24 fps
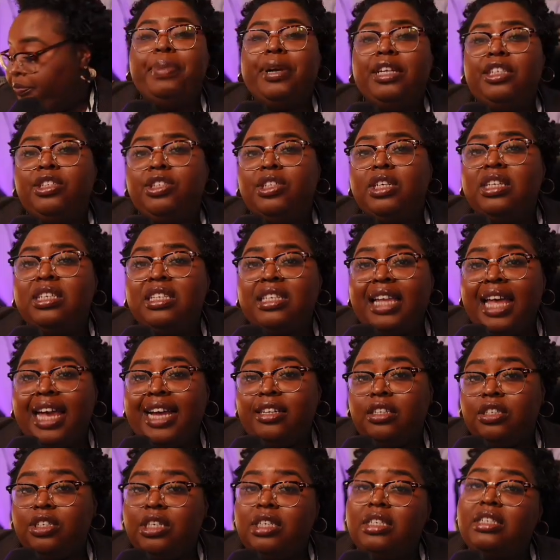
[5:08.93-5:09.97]
But just
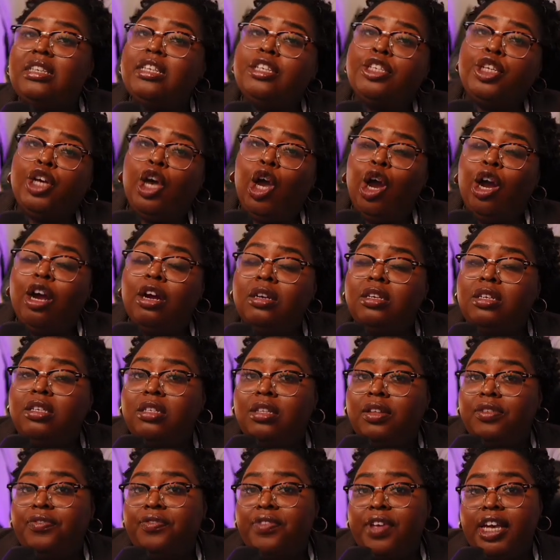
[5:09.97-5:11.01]
like Jesus
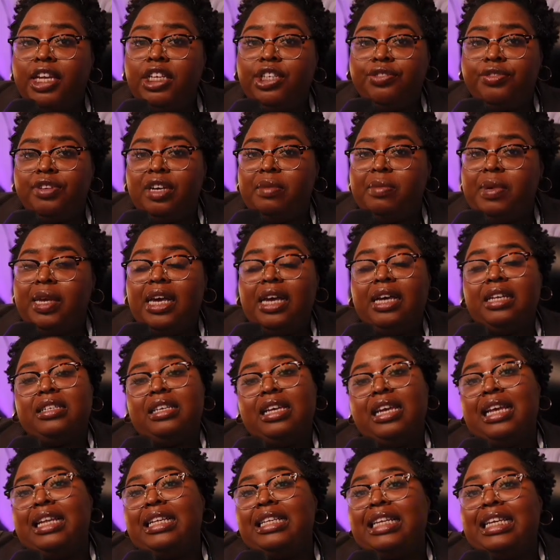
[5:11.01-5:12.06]
cursed the fig tree because
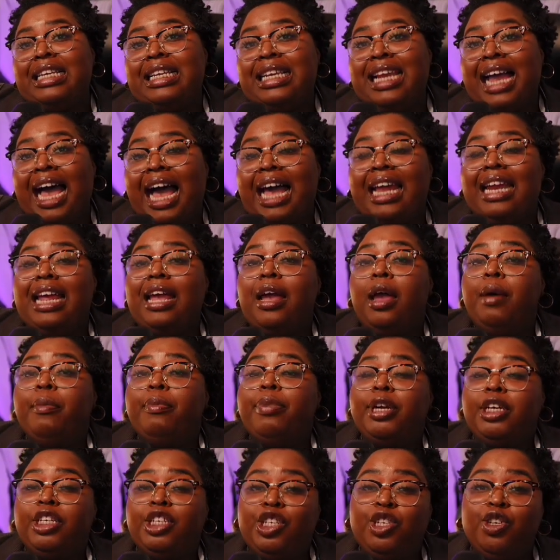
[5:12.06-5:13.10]
it did not
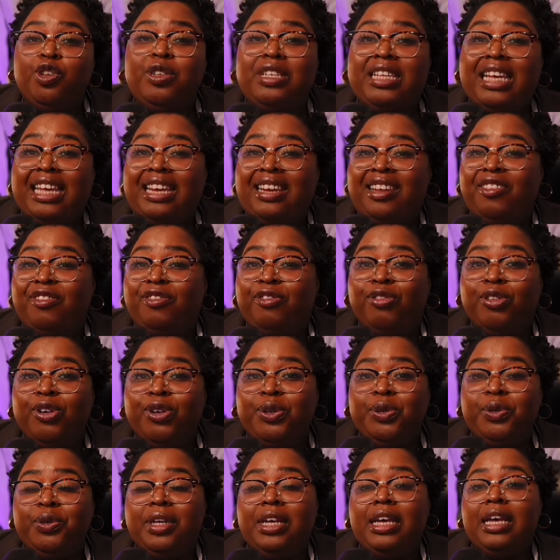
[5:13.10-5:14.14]
produce any
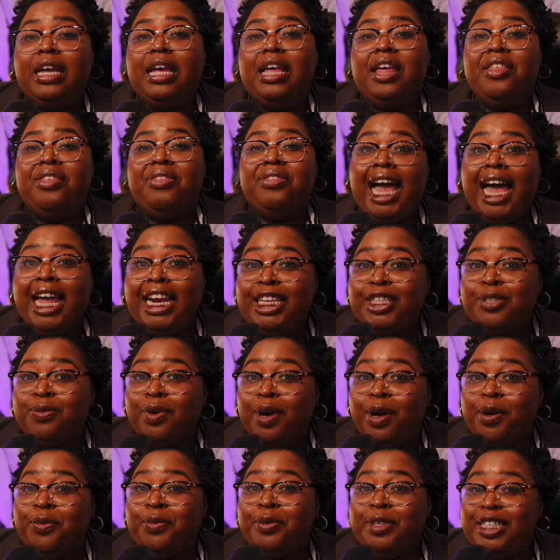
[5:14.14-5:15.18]
fruit, that is
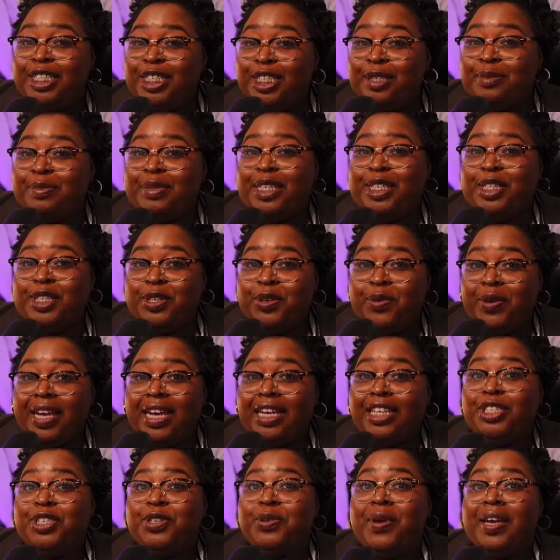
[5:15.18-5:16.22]
what we should be
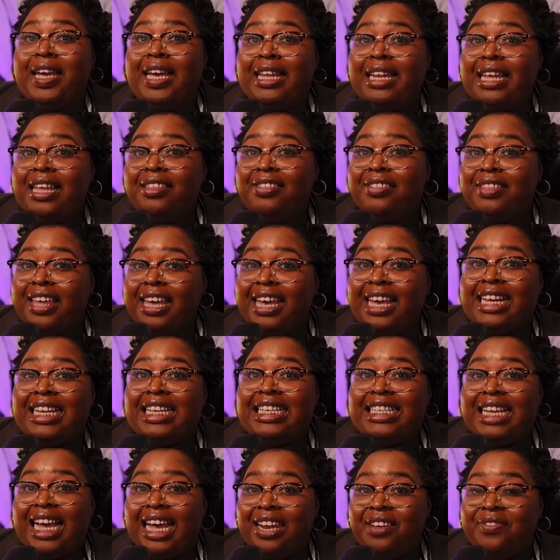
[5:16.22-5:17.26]
doing to anything
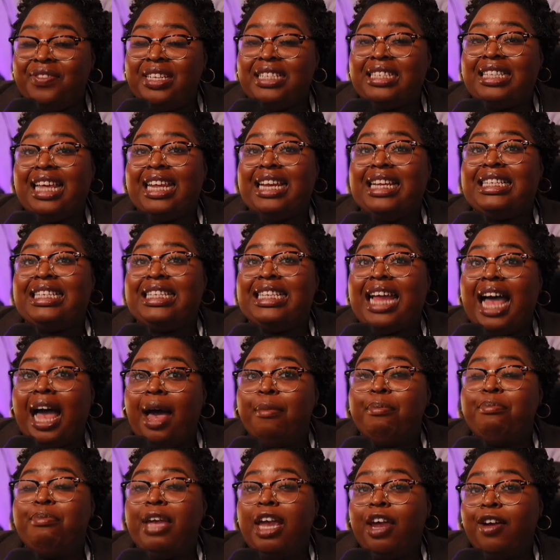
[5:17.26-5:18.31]
inside of us that is
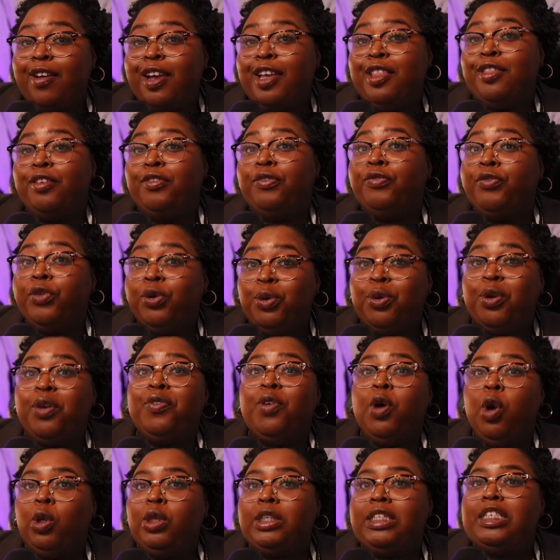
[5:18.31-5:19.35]
not bearing the fruit
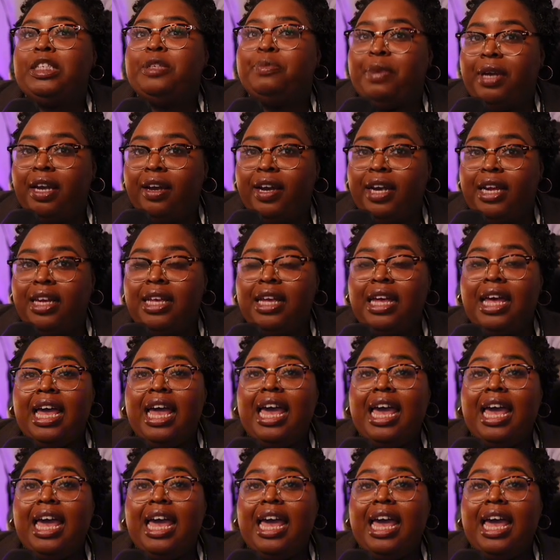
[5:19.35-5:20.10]
of Holy Spirit.